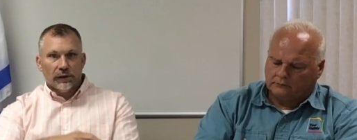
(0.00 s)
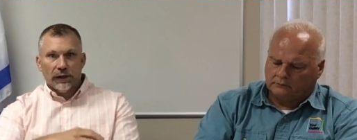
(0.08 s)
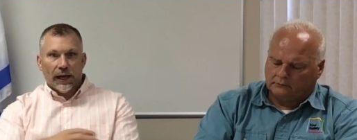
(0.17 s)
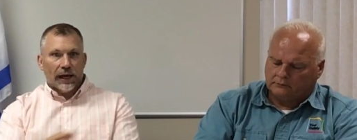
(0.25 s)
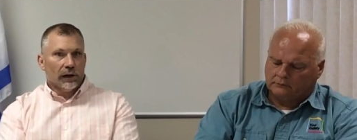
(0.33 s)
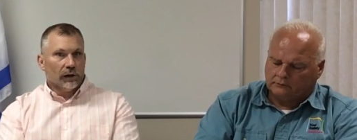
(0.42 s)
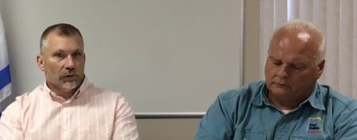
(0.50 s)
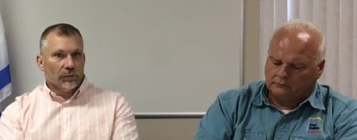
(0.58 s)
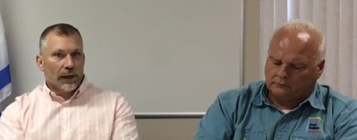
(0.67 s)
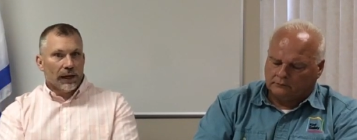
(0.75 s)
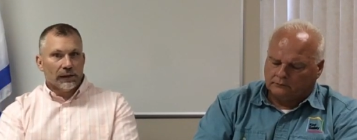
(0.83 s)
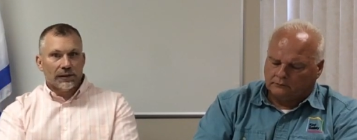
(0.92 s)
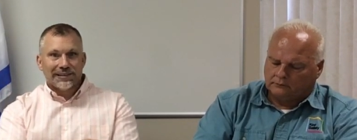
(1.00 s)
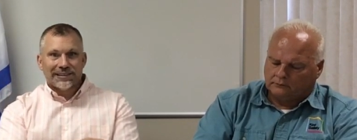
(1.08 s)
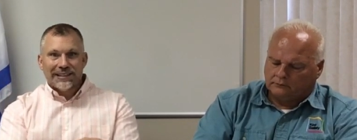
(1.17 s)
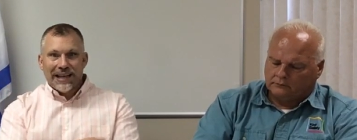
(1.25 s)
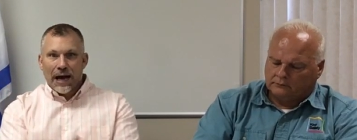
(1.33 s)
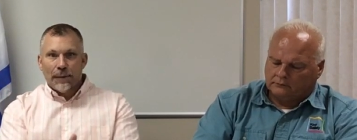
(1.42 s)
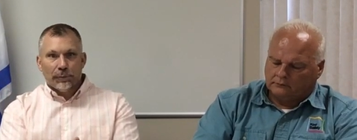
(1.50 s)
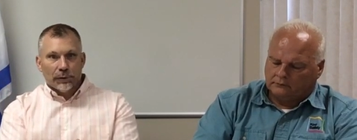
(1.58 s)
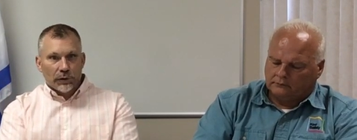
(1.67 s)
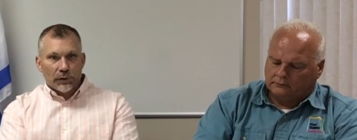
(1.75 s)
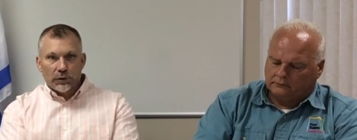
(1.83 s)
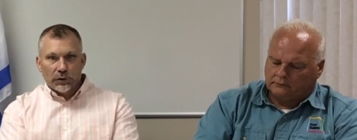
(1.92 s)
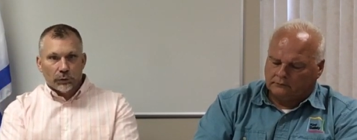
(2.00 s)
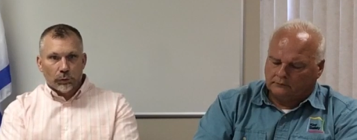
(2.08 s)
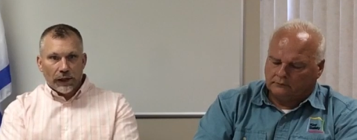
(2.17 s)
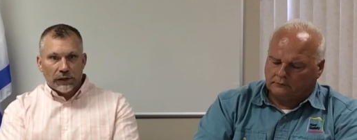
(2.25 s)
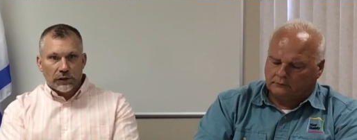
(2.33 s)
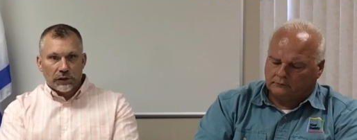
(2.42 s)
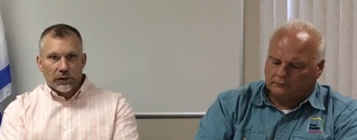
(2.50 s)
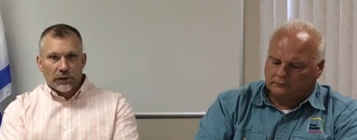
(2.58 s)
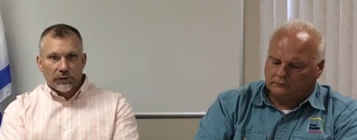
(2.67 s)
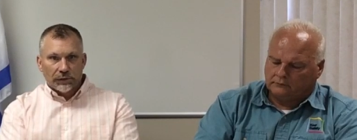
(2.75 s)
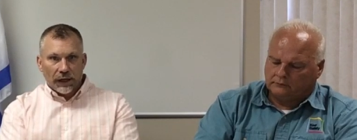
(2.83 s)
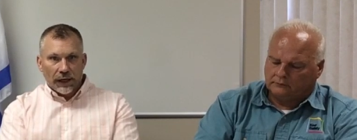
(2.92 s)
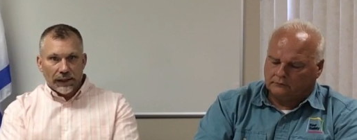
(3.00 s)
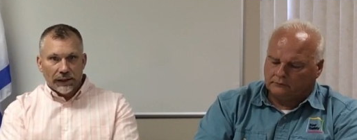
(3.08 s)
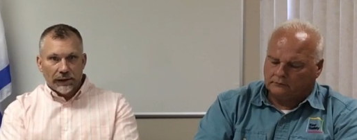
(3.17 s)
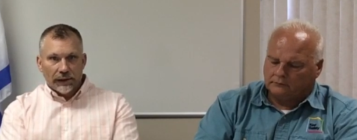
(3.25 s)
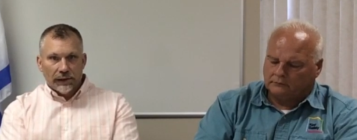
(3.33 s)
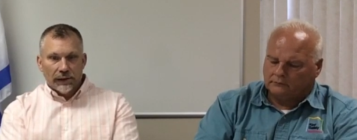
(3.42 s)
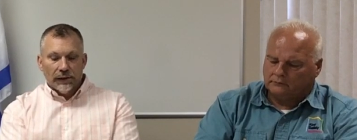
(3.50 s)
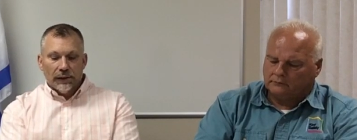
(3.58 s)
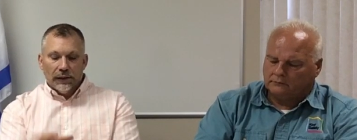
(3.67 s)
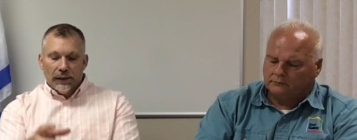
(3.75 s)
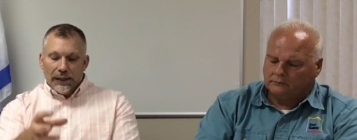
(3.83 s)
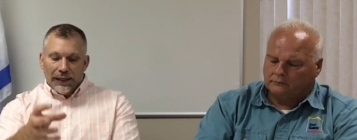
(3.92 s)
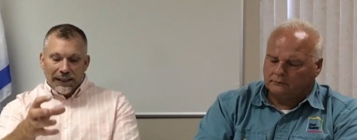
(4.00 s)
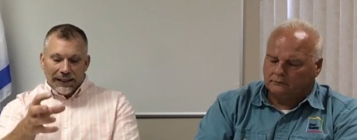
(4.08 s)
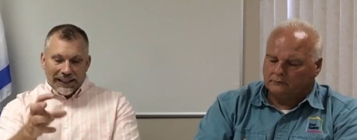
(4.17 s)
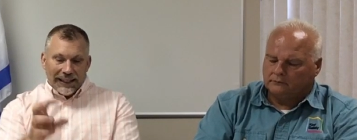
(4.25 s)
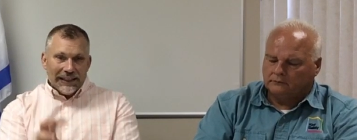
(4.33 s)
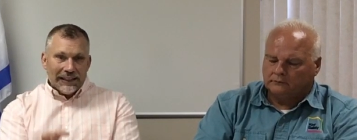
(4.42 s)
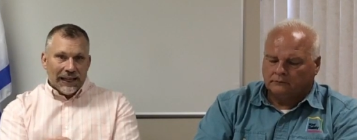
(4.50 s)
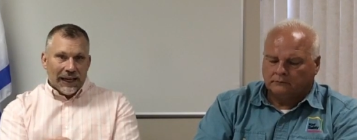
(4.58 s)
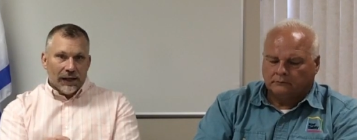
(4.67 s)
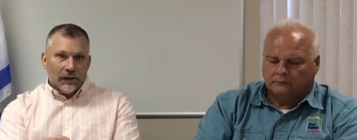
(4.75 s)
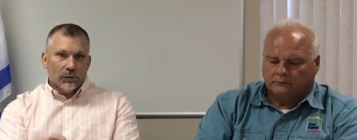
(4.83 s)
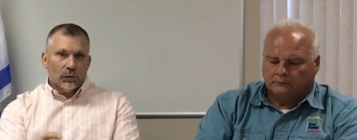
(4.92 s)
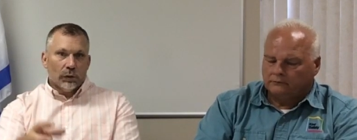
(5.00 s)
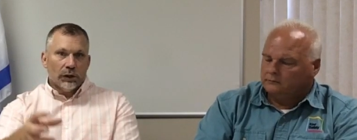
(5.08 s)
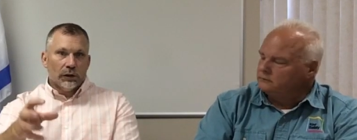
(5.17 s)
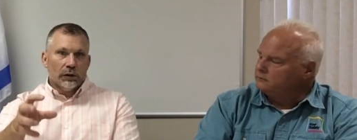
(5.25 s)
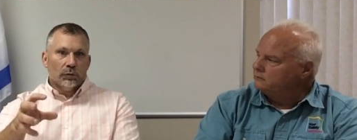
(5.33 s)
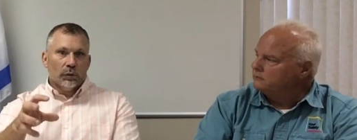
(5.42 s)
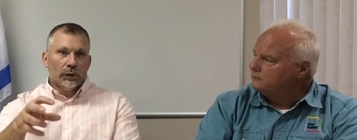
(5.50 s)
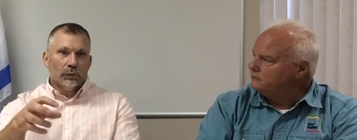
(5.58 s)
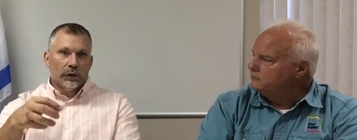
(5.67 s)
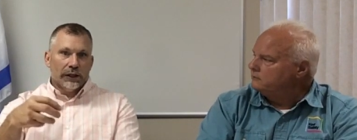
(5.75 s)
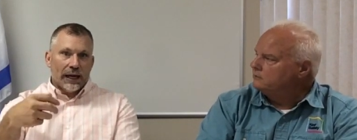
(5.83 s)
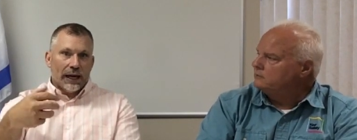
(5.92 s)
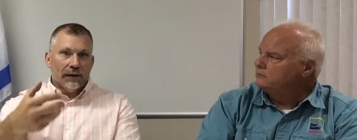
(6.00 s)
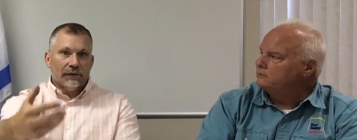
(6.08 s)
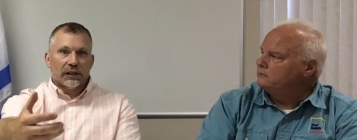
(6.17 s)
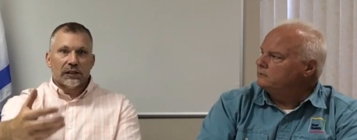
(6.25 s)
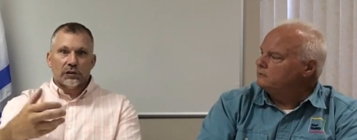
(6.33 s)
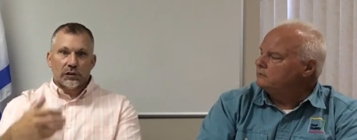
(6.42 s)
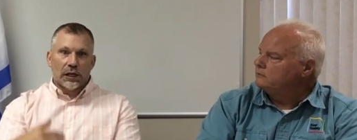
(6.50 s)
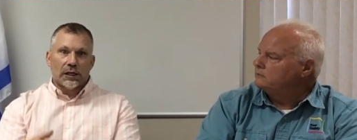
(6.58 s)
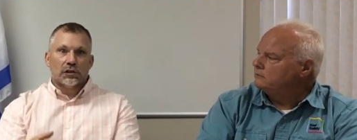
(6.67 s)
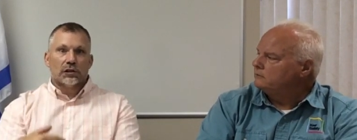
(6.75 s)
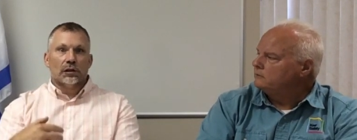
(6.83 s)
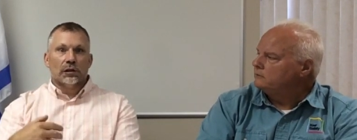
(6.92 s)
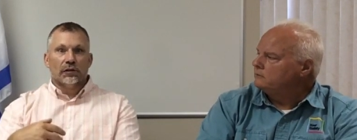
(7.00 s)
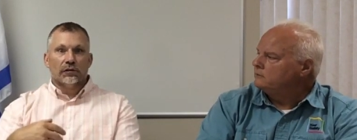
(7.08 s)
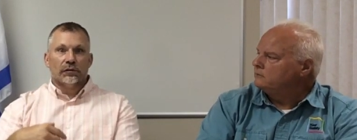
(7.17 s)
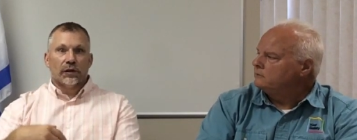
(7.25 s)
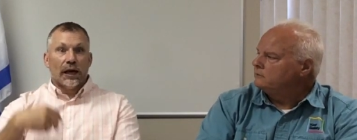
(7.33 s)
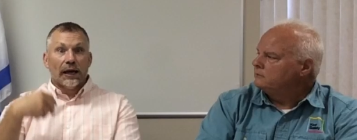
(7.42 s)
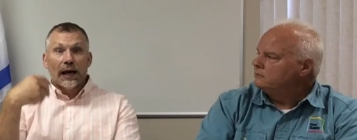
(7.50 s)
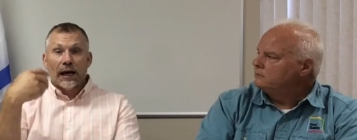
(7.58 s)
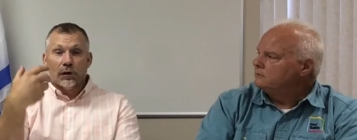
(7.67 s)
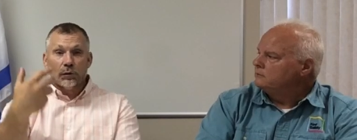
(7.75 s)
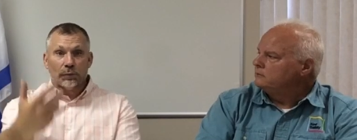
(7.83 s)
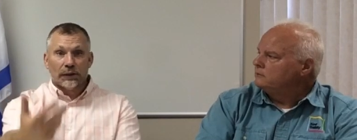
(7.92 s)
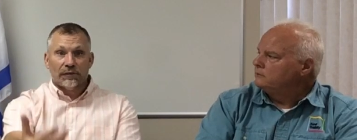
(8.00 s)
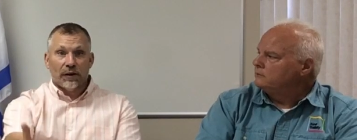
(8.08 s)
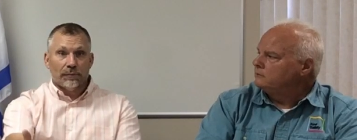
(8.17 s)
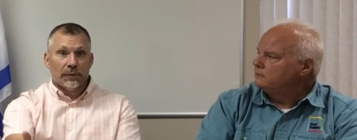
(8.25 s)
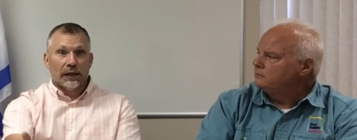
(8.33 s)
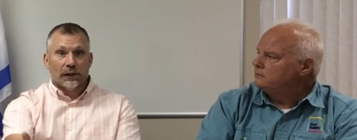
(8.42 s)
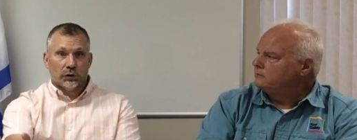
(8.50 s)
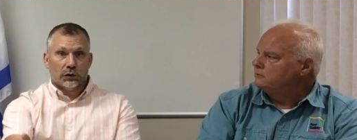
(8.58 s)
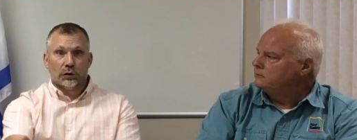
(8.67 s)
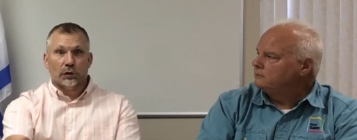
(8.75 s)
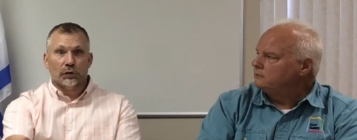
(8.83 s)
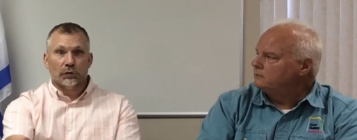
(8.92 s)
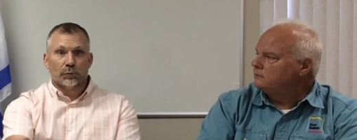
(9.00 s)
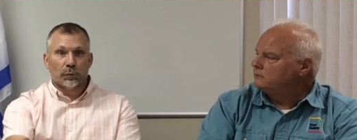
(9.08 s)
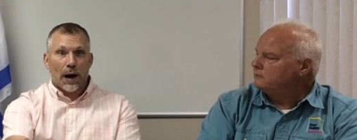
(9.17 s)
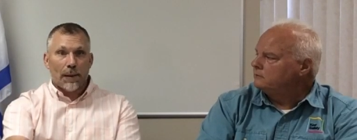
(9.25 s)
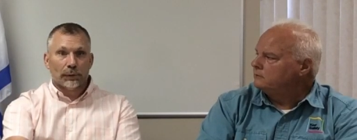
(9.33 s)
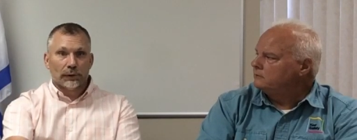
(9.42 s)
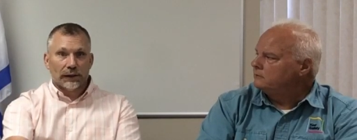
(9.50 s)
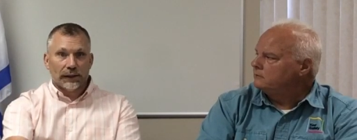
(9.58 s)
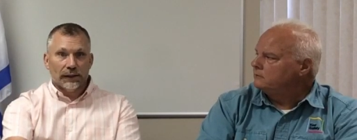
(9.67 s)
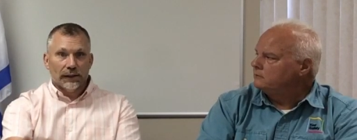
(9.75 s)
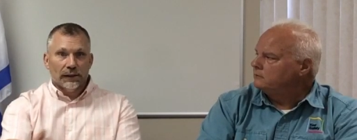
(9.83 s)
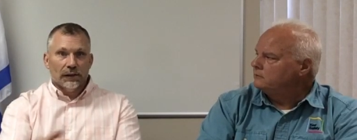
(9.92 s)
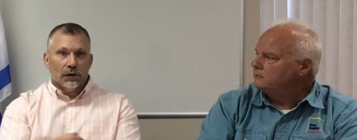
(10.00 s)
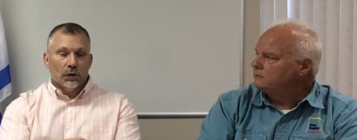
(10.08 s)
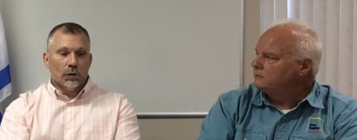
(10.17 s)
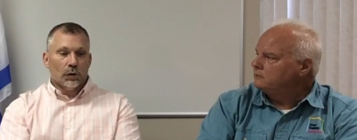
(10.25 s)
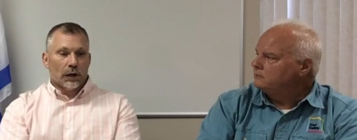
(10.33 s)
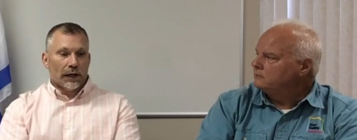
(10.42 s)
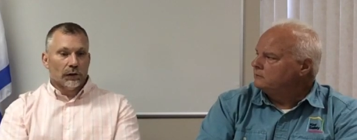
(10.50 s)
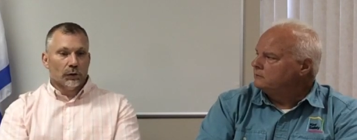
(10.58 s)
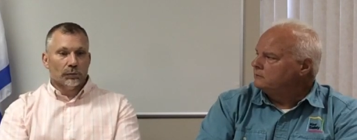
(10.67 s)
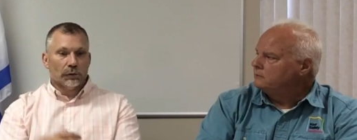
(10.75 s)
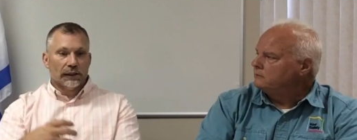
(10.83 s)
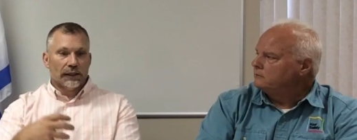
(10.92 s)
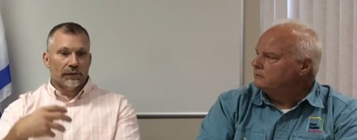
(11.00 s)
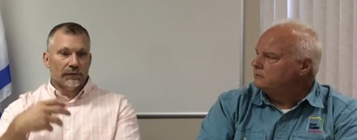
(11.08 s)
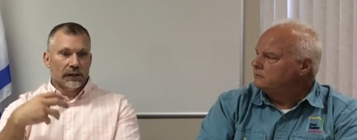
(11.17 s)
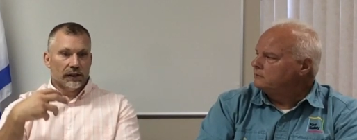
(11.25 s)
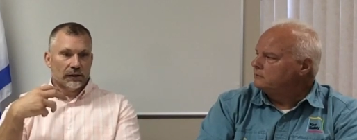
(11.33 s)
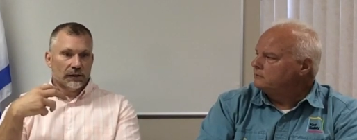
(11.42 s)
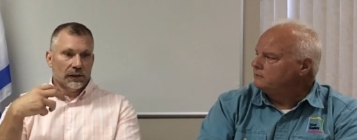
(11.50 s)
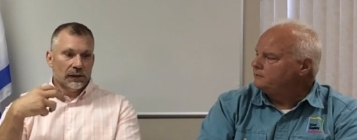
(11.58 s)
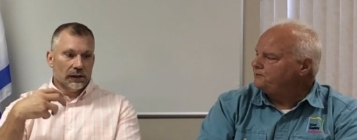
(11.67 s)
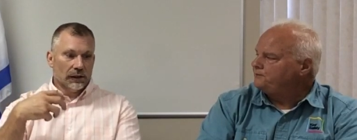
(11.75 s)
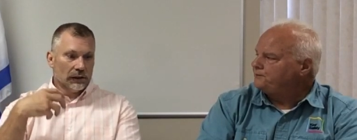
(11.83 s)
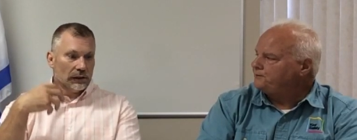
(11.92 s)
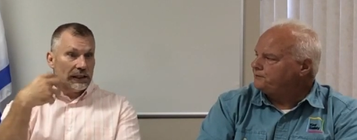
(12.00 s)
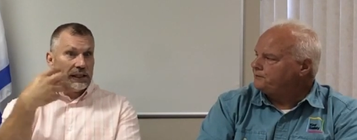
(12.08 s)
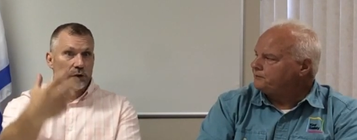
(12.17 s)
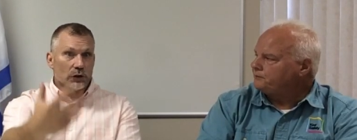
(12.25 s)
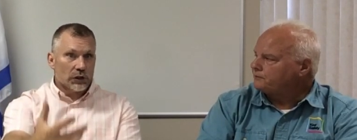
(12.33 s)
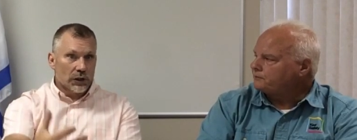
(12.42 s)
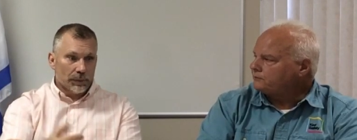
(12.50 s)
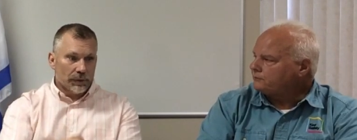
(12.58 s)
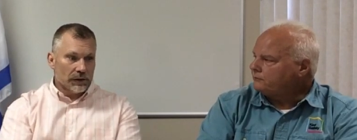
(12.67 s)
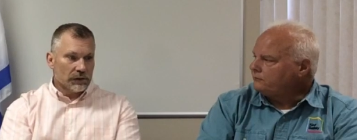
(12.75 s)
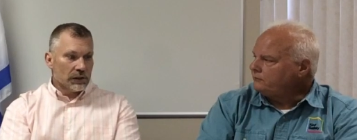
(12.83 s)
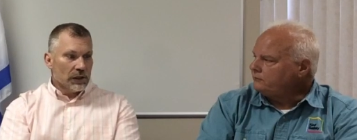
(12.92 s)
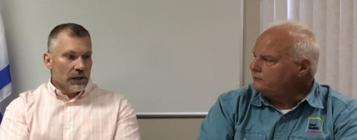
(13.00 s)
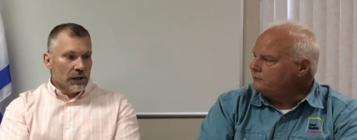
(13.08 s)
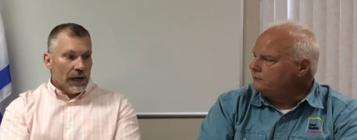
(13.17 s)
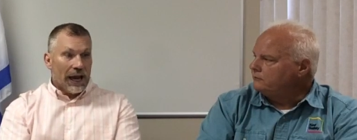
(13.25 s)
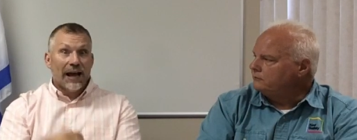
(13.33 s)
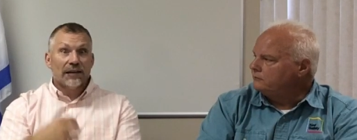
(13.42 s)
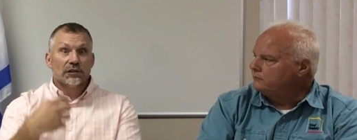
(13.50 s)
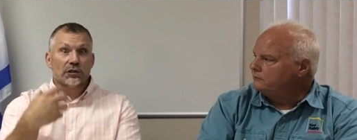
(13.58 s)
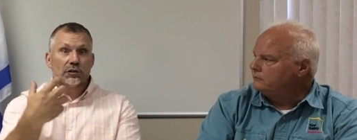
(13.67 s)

Speaker 1: The anger of man does not produce the righteousness of God. And in that, when, when we have a contention of, hey, I don't believe I'm being served properly, or I don't believe that the uh, leadership is has